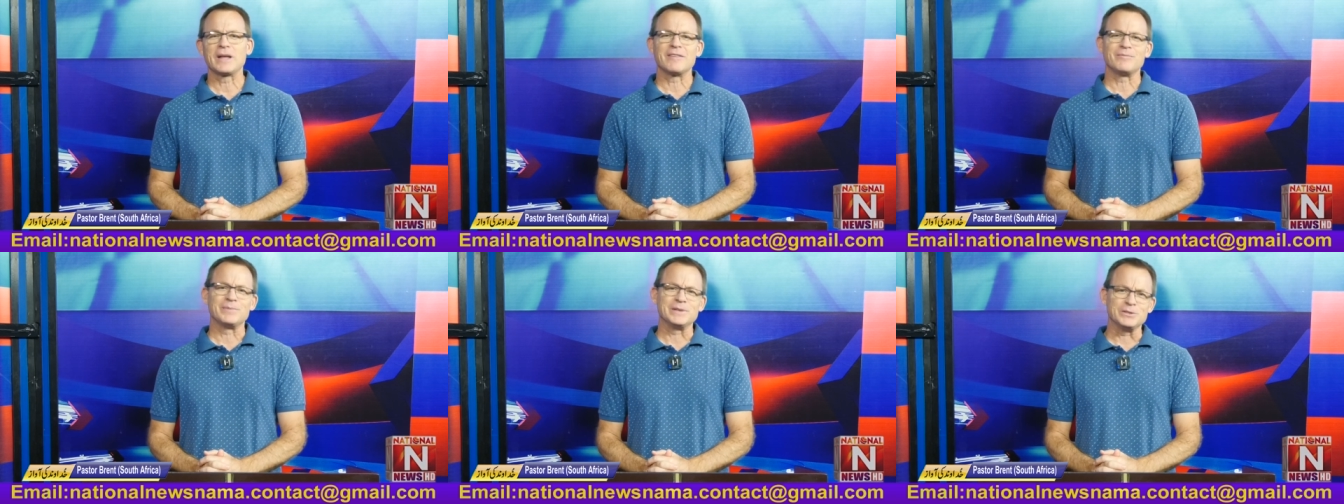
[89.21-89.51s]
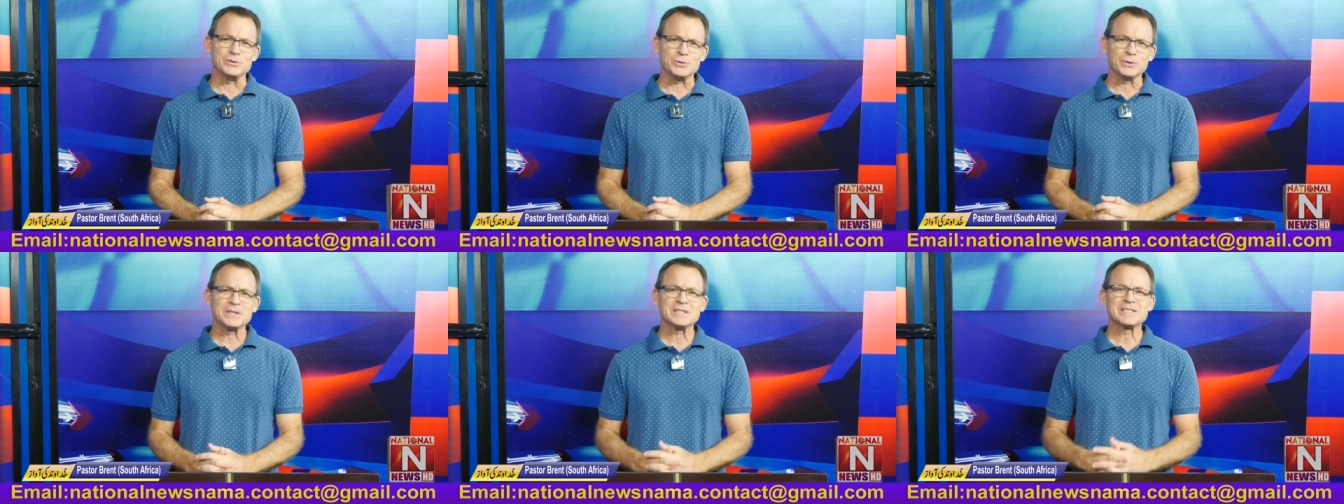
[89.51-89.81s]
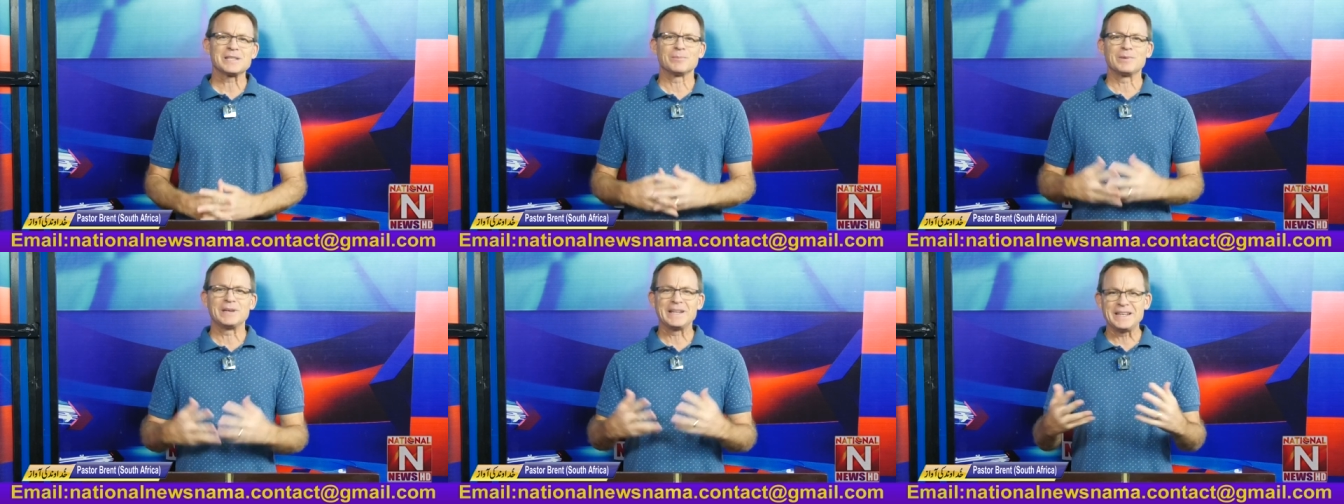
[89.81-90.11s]
We have been doing
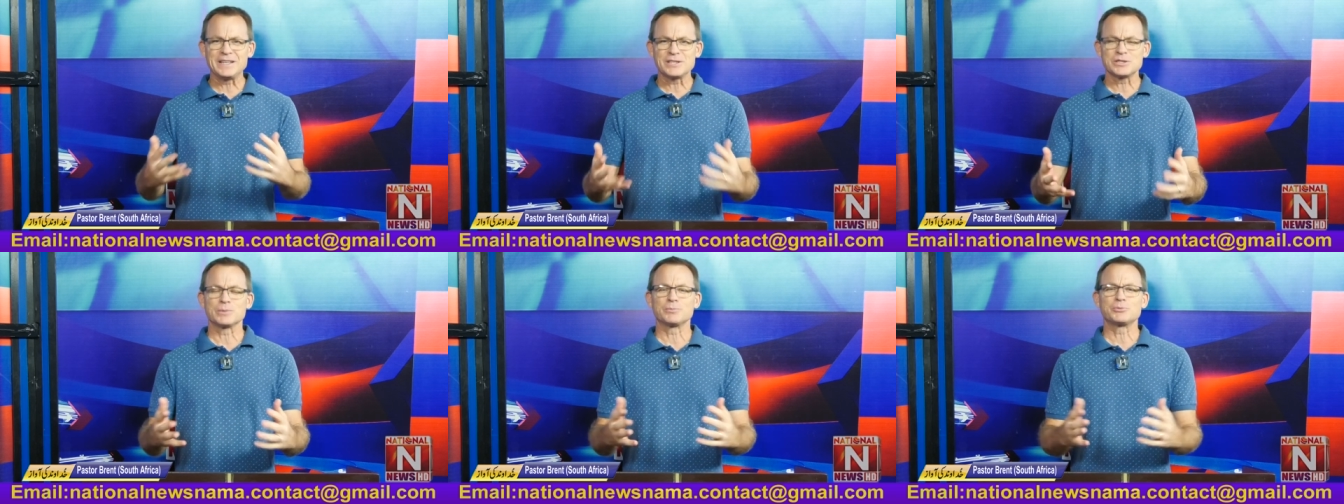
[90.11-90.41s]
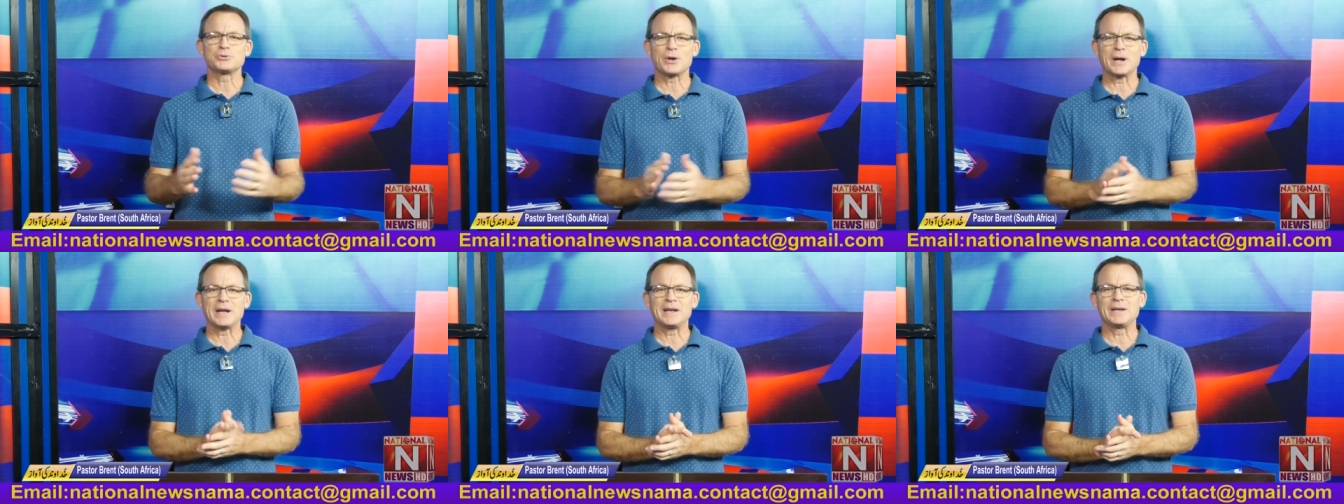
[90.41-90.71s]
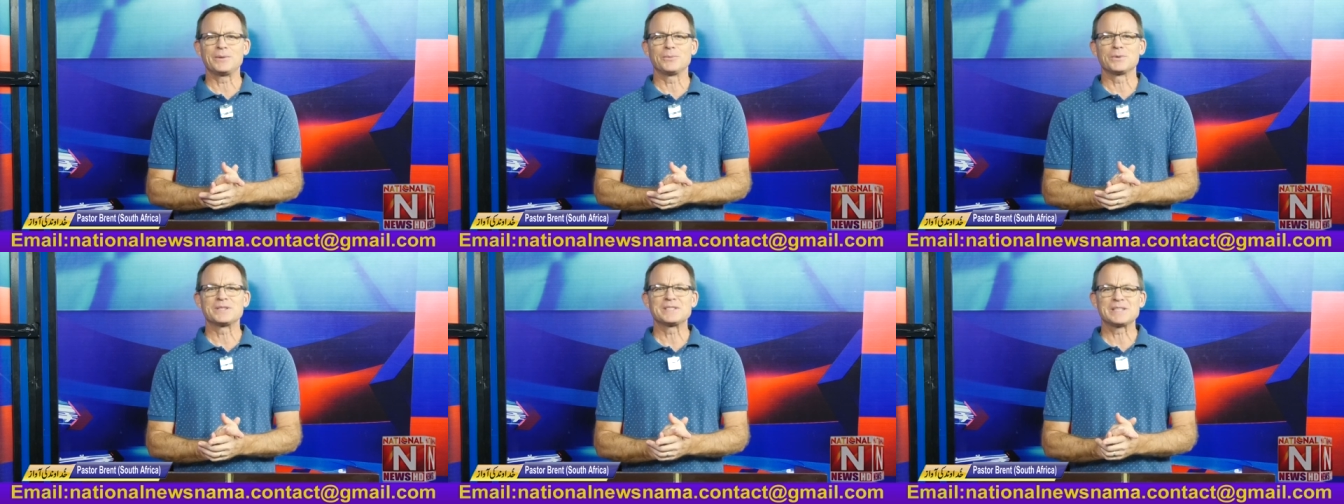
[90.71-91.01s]
some leadership
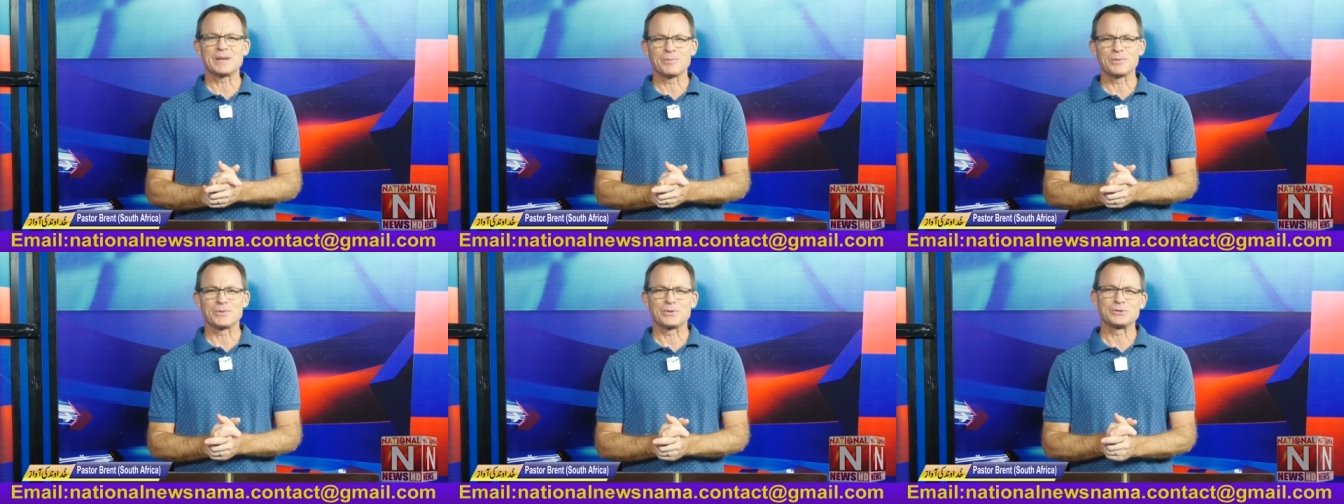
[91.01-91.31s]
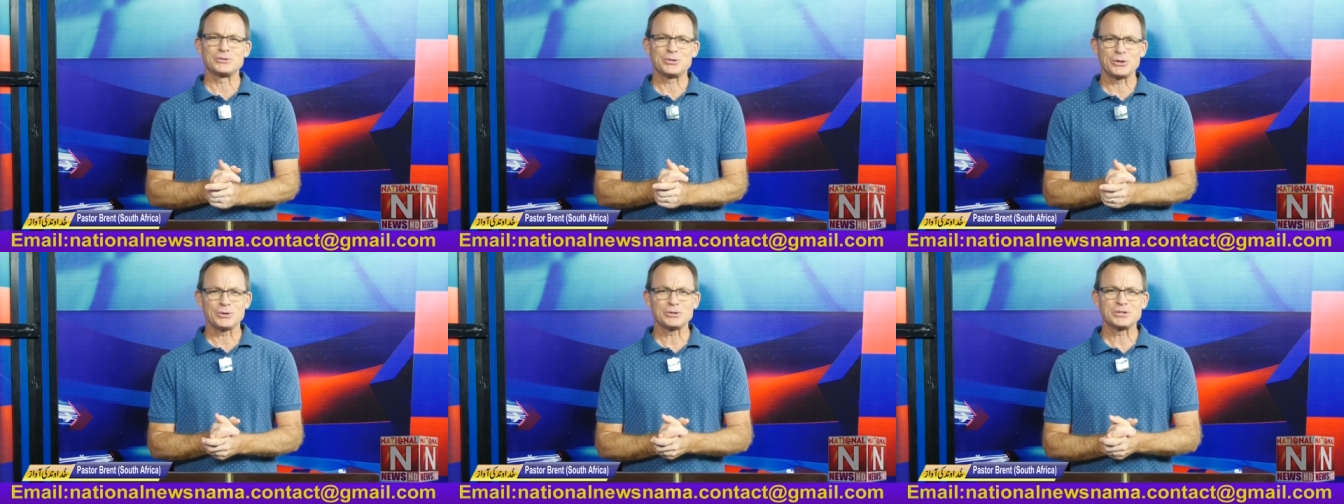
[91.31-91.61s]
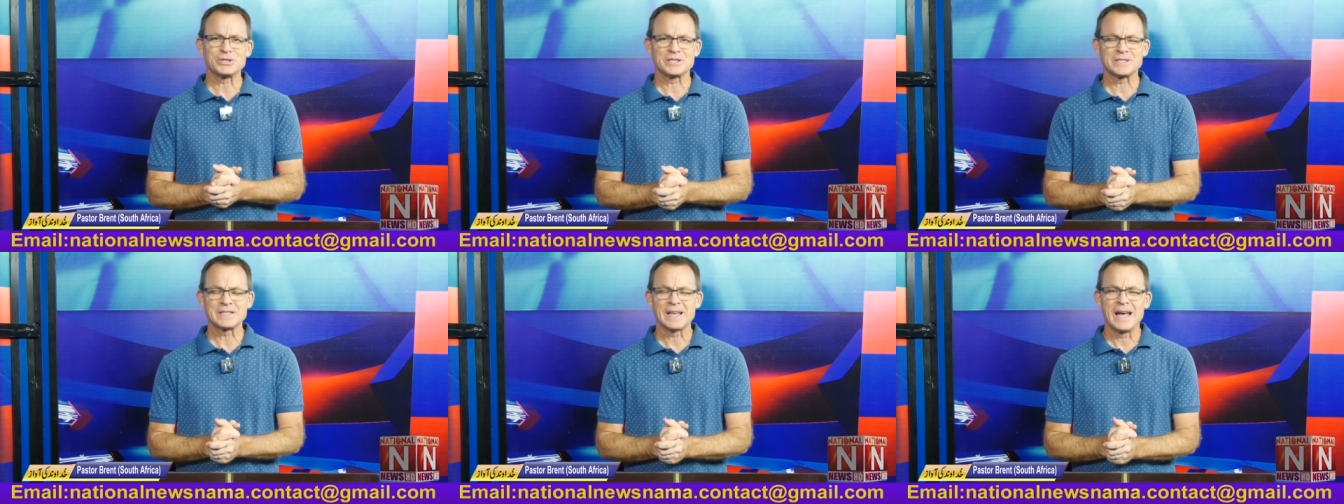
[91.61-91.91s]
training with some of the
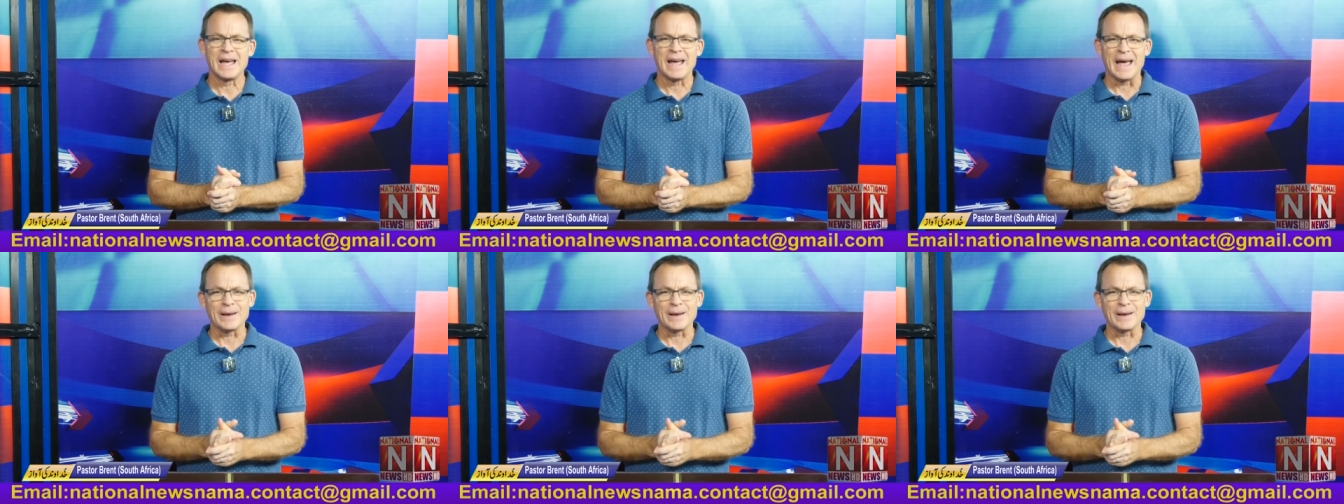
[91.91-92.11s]
churches.